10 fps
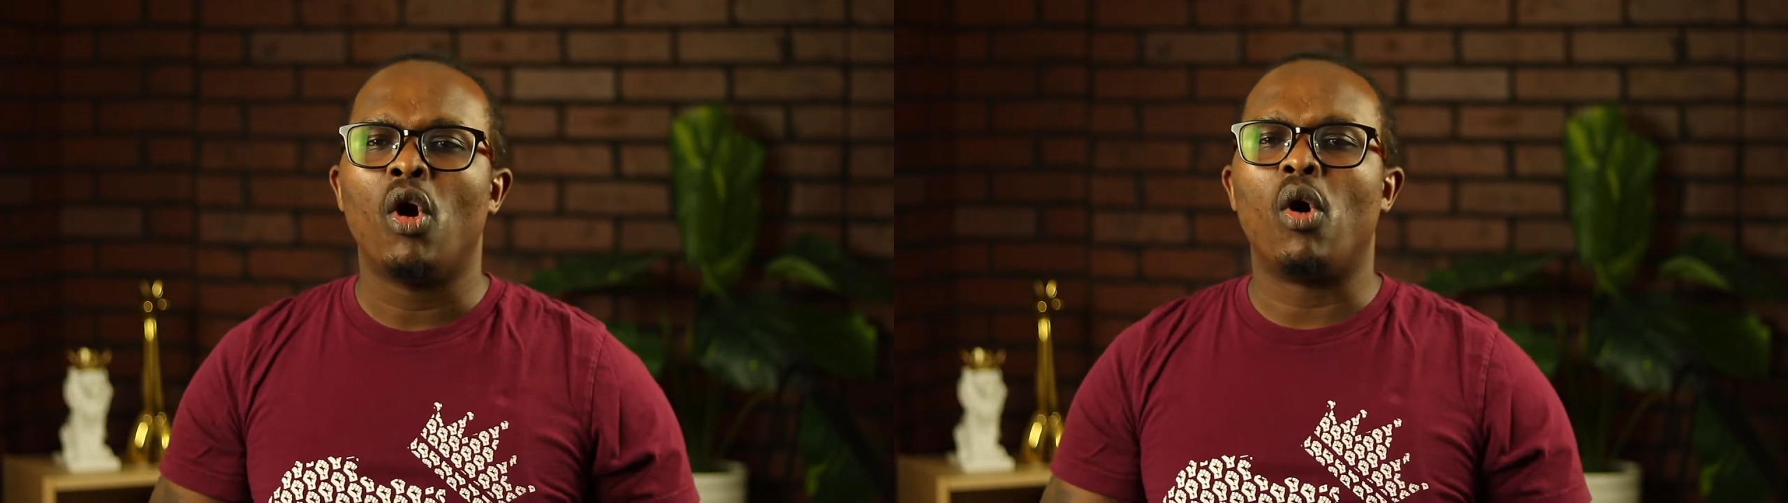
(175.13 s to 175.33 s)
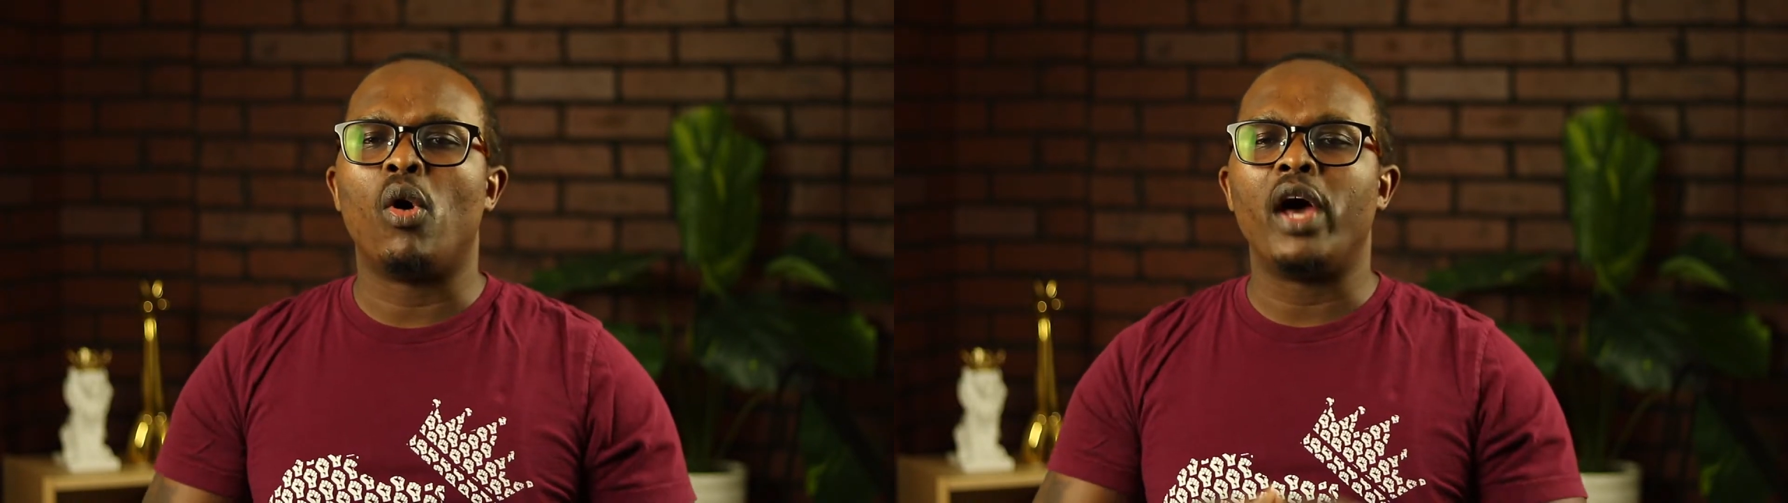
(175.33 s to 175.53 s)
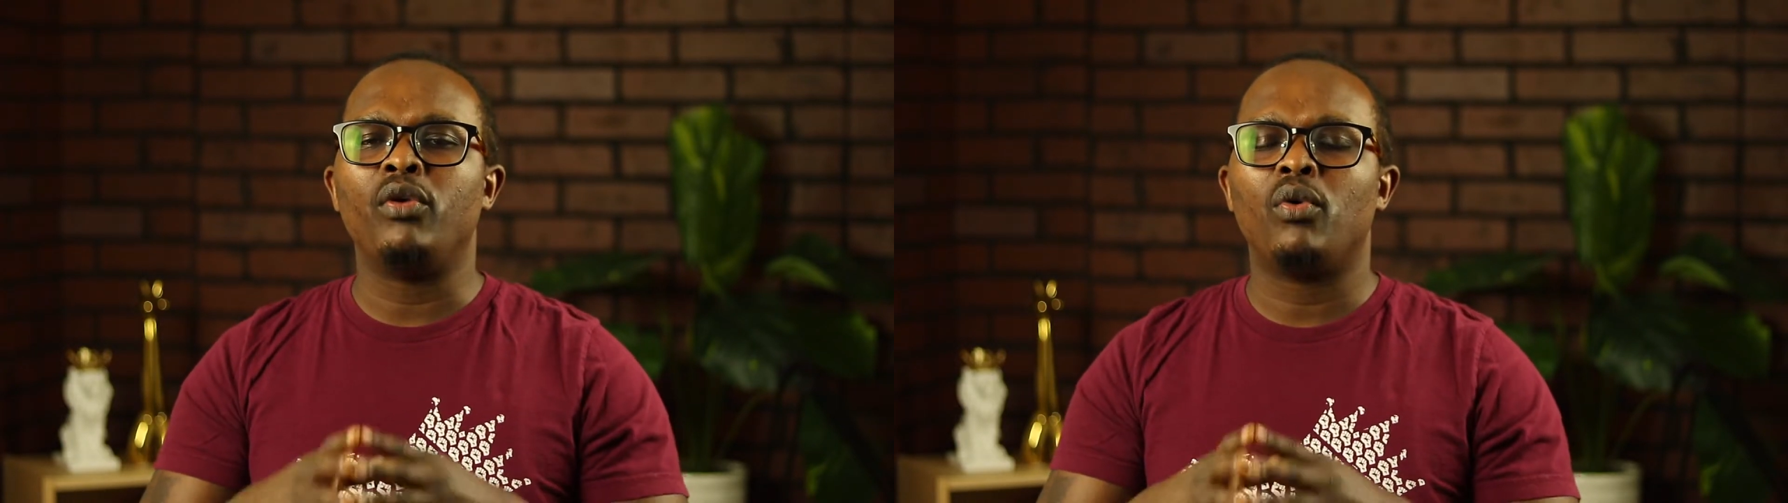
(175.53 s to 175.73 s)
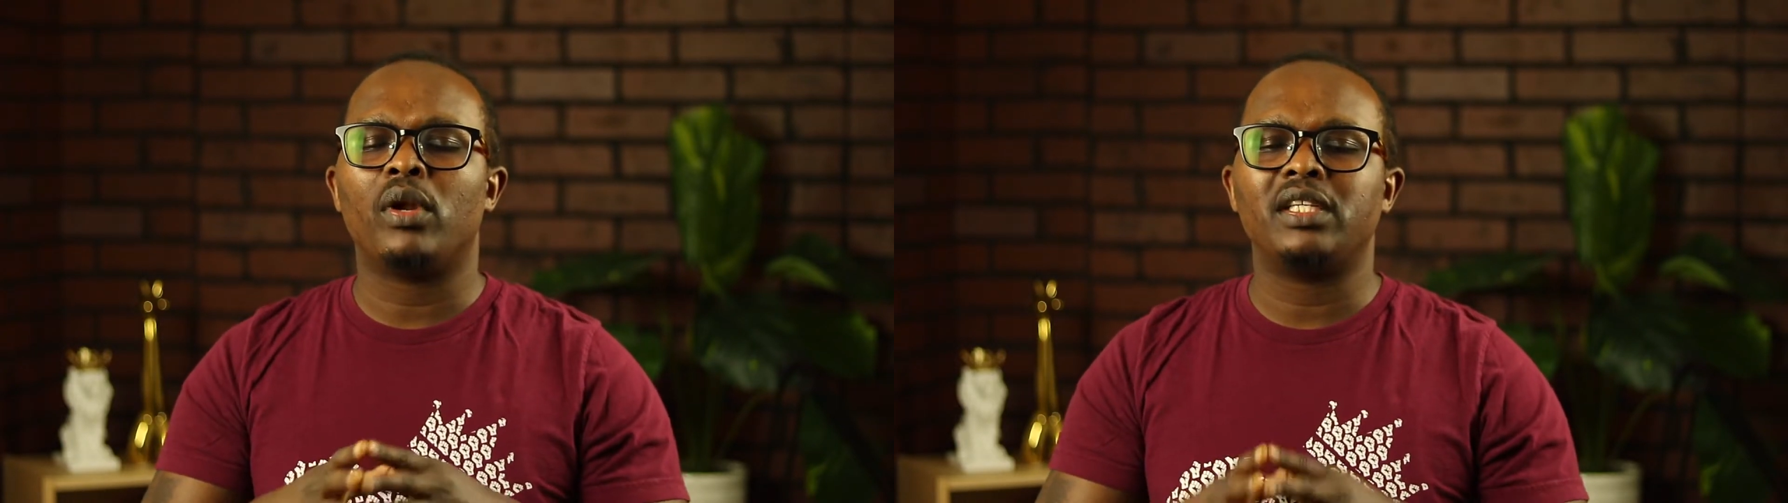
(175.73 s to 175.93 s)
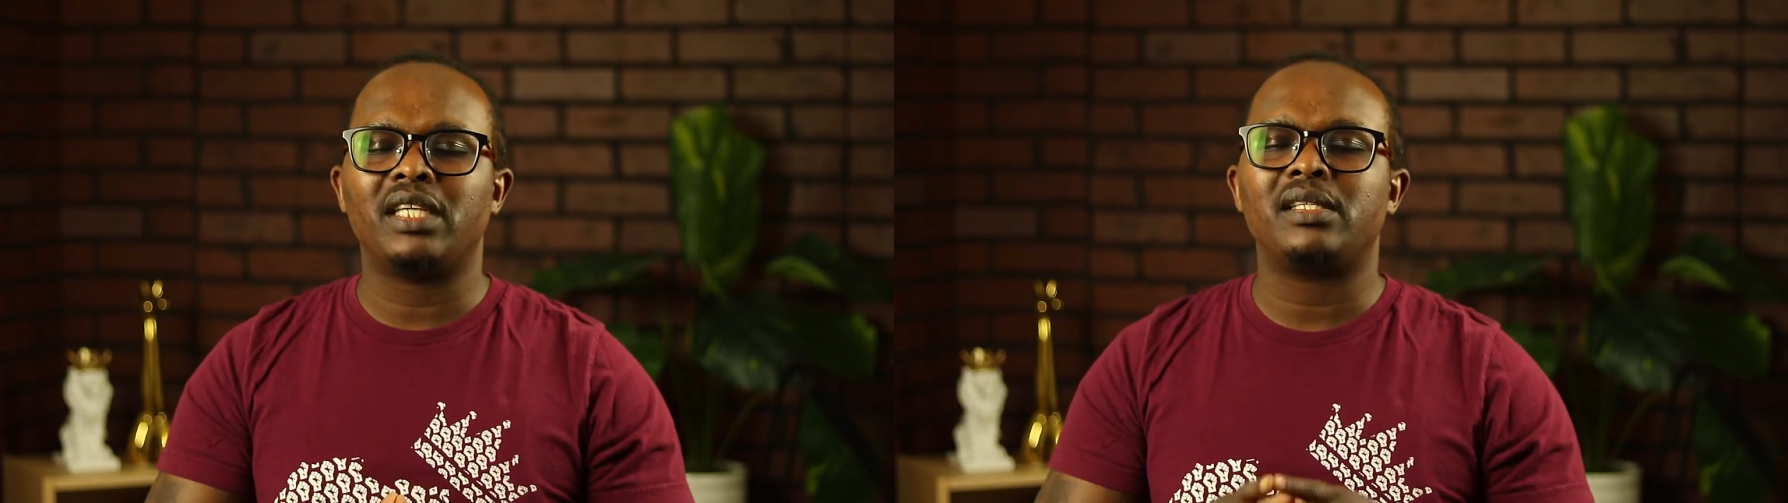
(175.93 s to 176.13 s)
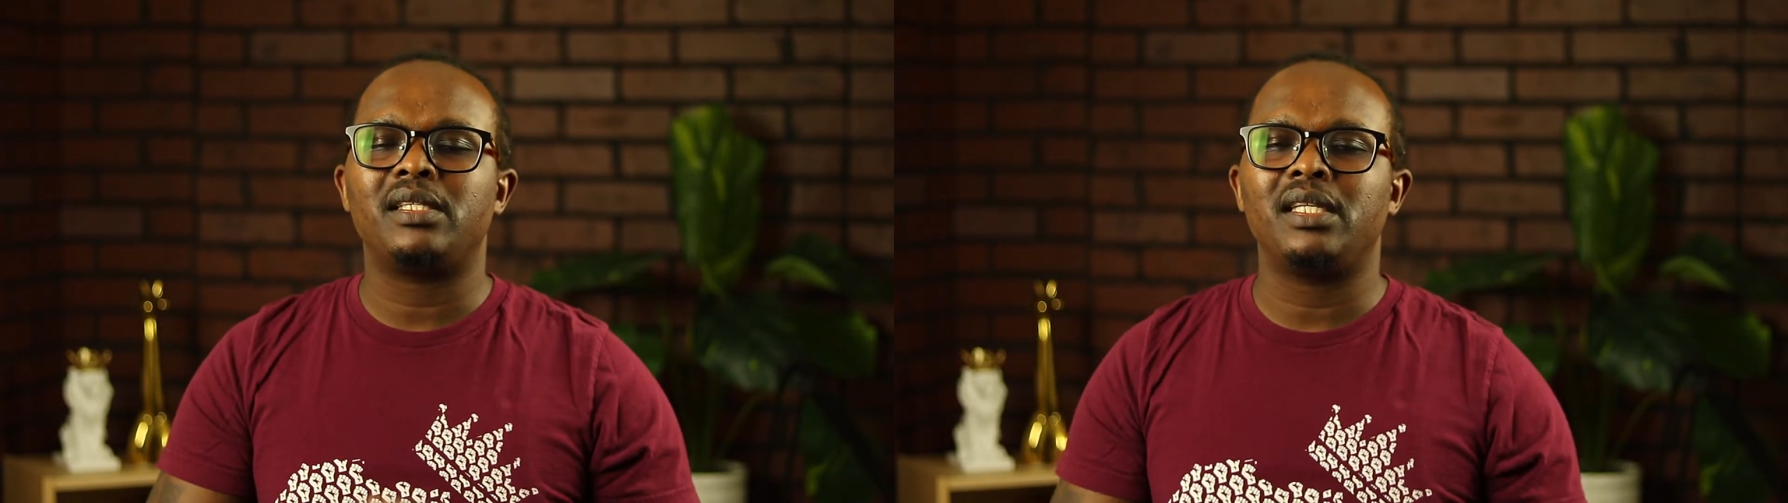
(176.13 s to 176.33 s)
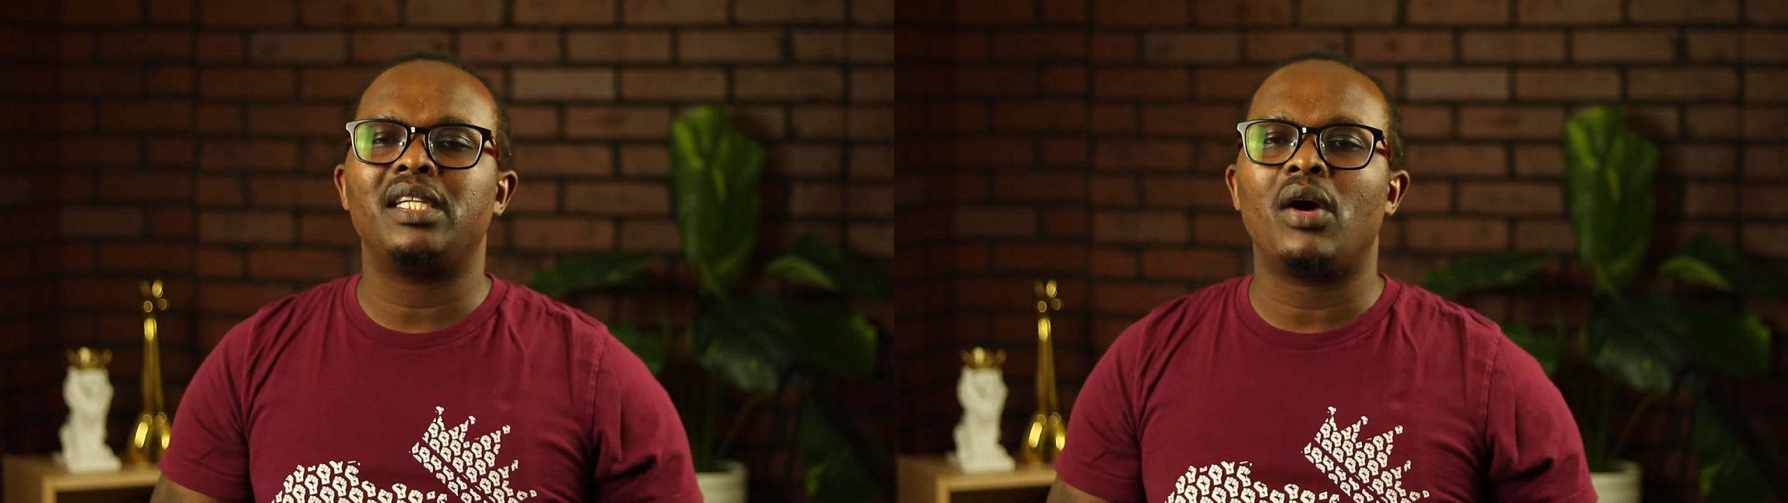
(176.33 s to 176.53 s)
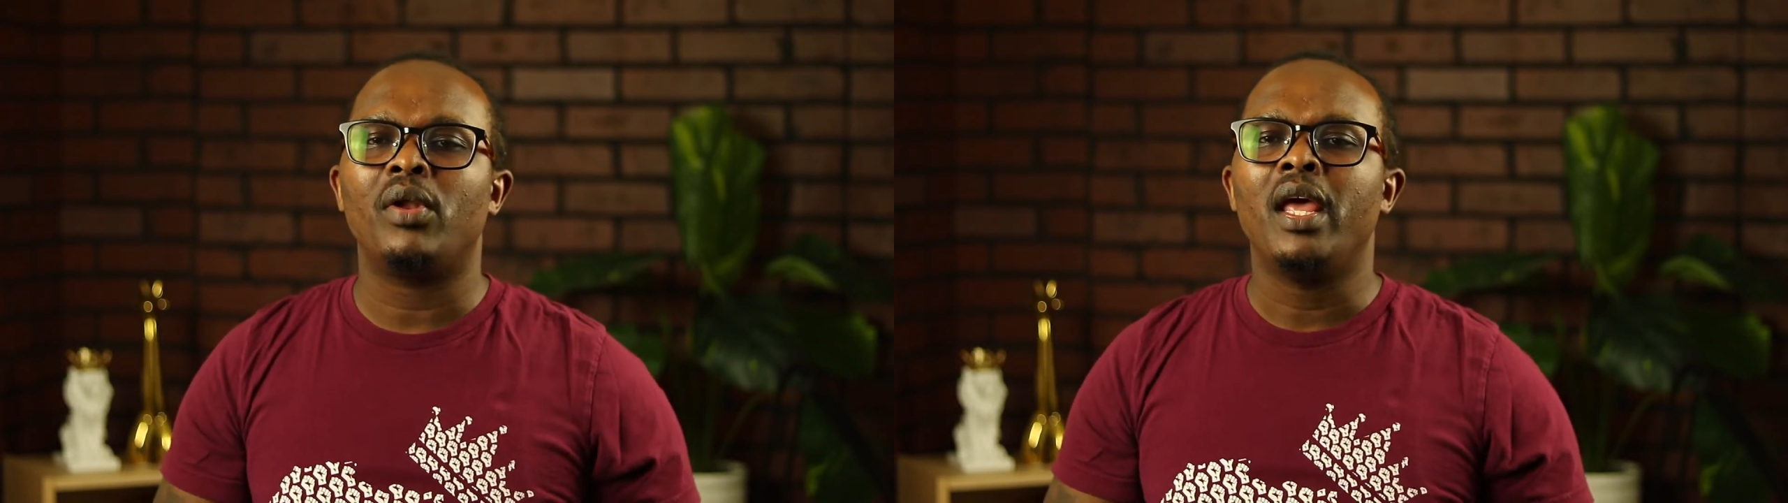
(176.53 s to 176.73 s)
Or are you going to just sit
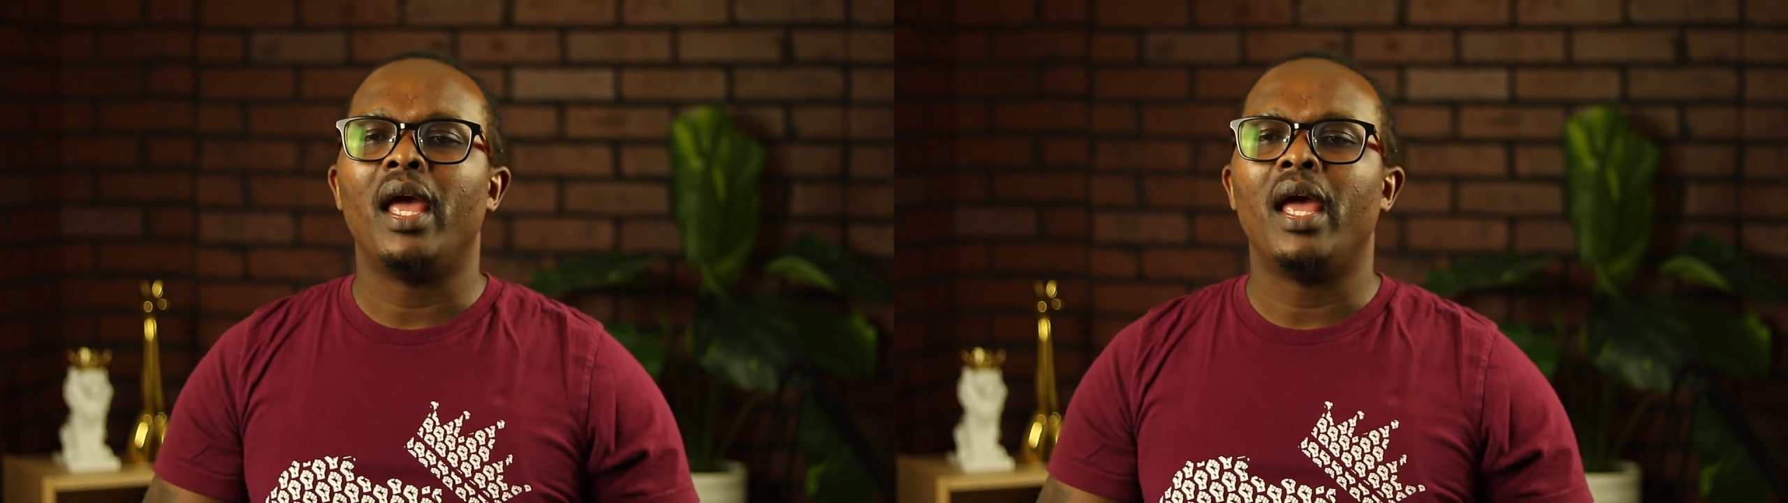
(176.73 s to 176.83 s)
down